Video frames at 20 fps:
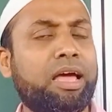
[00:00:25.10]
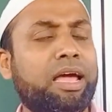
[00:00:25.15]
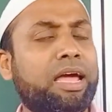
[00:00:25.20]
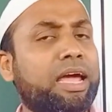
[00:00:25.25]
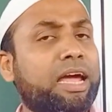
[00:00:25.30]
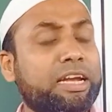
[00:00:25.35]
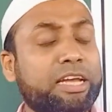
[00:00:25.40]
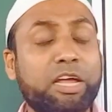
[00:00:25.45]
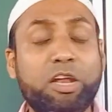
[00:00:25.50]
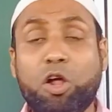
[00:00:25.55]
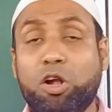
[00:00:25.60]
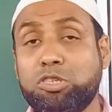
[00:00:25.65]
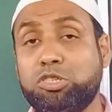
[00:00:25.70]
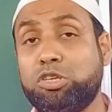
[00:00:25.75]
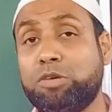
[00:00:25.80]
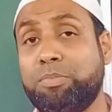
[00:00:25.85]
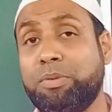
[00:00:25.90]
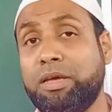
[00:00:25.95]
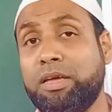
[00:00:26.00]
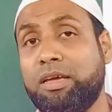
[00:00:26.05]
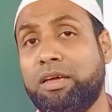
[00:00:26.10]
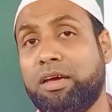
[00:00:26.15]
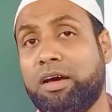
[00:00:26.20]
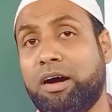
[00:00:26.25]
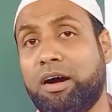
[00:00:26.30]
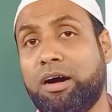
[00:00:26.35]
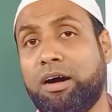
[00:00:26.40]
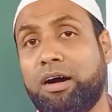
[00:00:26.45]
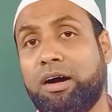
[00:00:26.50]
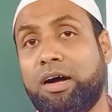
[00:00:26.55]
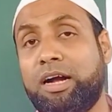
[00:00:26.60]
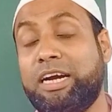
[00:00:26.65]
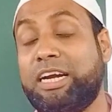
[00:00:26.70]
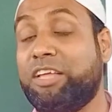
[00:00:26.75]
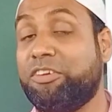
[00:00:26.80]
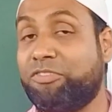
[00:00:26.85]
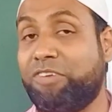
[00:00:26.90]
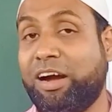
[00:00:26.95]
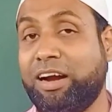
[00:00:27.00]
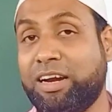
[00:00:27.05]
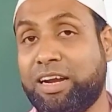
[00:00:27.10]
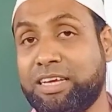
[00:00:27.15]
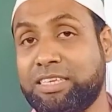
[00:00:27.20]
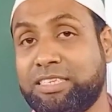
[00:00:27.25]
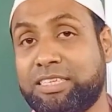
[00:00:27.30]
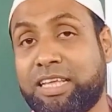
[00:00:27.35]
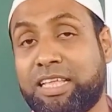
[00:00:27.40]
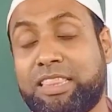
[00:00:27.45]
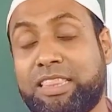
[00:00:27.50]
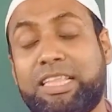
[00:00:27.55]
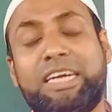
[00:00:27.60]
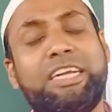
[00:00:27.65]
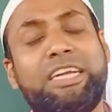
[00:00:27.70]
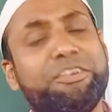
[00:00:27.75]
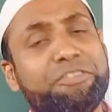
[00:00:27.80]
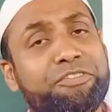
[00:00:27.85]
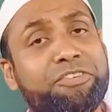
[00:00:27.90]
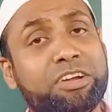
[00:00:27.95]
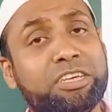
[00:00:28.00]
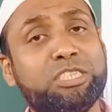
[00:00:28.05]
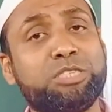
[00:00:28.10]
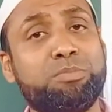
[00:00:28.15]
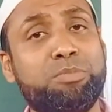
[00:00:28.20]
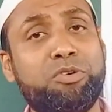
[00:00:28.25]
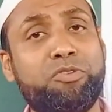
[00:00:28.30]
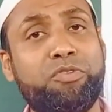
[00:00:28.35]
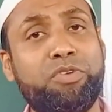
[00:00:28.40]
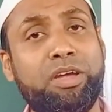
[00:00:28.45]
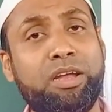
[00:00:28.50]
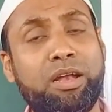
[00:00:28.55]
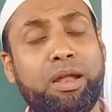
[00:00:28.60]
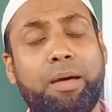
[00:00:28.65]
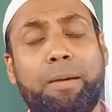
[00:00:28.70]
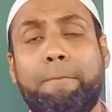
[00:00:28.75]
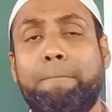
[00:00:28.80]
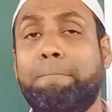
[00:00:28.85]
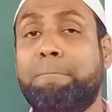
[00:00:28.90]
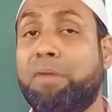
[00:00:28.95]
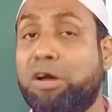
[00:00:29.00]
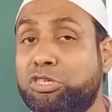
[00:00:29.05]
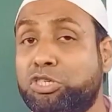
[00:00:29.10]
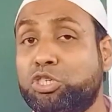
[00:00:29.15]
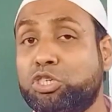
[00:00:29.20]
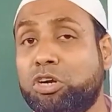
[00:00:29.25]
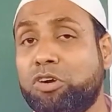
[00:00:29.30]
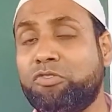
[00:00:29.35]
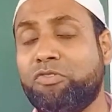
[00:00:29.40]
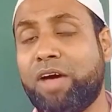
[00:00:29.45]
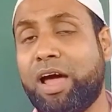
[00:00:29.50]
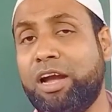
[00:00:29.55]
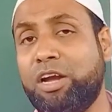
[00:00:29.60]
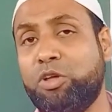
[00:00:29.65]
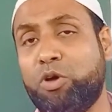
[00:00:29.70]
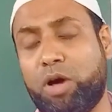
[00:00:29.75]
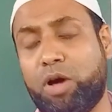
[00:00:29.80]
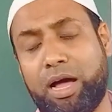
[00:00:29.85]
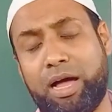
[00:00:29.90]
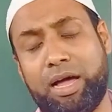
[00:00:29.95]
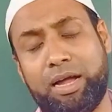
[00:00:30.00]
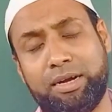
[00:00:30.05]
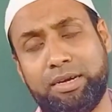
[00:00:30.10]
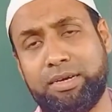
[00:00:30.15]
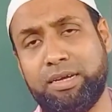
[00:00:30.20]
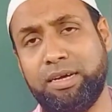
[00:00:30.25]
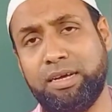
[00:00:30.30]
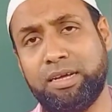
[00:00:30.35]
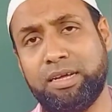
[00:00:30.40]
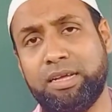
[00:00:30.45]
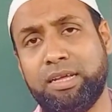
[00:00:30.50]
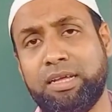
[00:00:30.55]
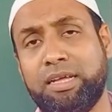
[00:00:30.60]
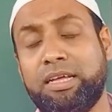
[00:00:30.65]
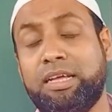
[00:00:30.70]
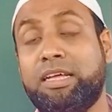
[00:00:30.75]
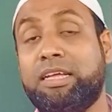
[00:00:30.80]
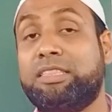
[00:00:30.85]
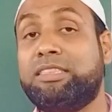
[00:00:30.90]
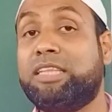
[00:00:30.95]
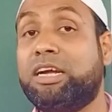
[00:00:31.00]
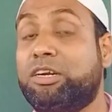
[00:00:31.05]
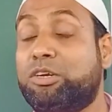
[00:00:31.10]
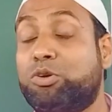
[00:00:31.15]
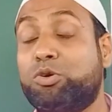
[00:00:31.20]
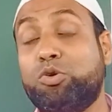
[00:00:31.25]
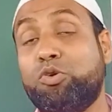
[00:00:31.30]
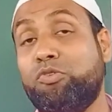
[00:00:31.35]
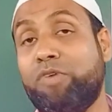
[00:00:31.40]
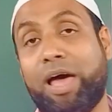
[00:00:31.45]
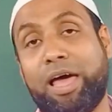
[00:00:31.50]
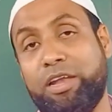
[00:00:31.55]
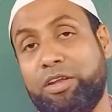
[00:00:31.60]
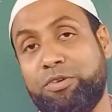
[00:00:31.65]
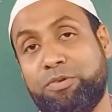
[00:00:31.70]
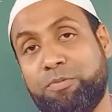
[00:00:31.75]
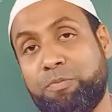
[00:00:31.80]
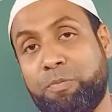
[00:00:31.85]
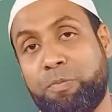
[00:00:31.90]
It can also be defined as the difference between measured value and the true value.